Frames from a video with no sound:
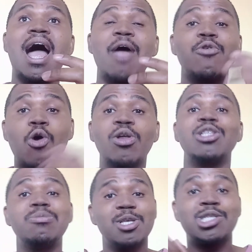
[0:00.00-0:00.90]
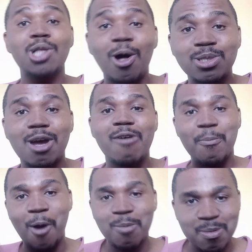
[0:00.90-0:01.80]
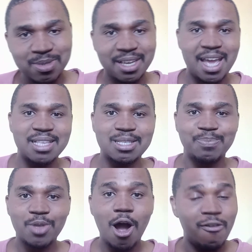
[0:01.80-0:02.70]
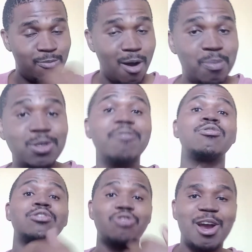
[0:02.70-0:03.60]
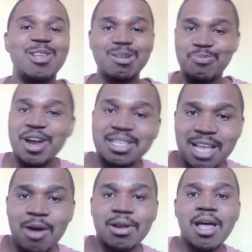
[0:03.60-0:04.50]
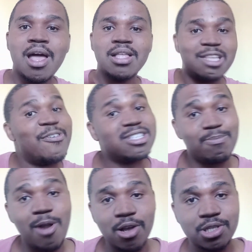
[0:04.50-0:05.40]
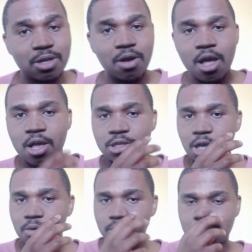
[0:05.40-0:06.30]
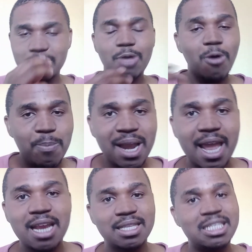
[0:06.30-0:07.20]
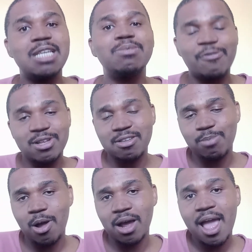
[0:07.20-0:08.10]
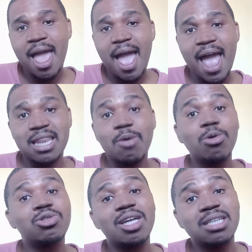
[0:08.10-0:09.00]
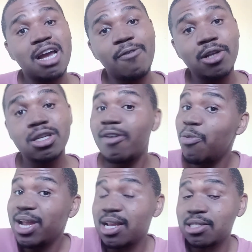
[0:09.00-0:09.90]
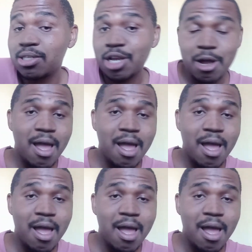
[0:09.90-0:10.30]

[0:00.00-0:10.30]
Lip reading: I recall that to be the start of our problems of struggling to break down defensive blocks, So they will play in a deep defensive block and they will try to take advantage of our weakness,